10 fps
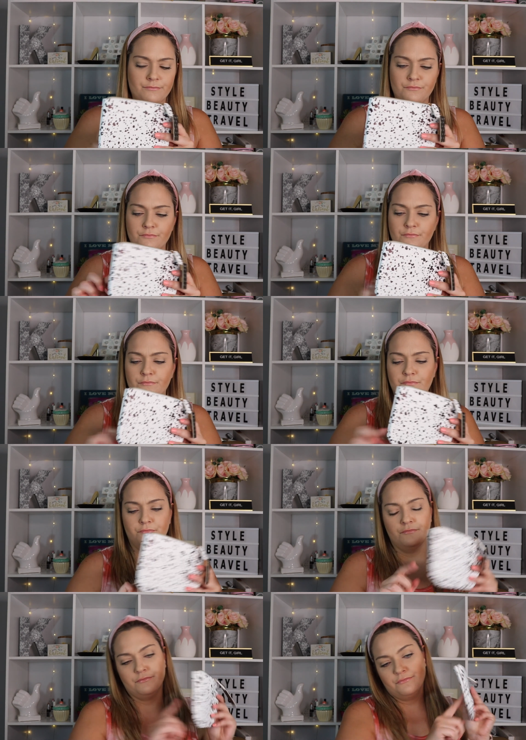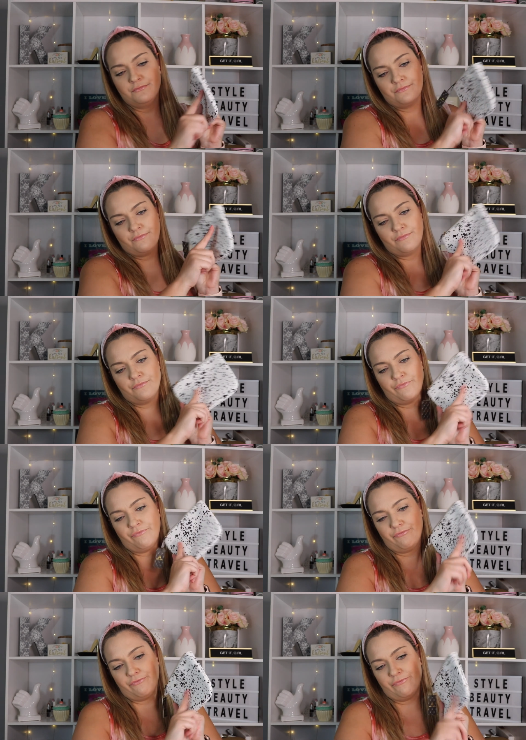Nobody speaks.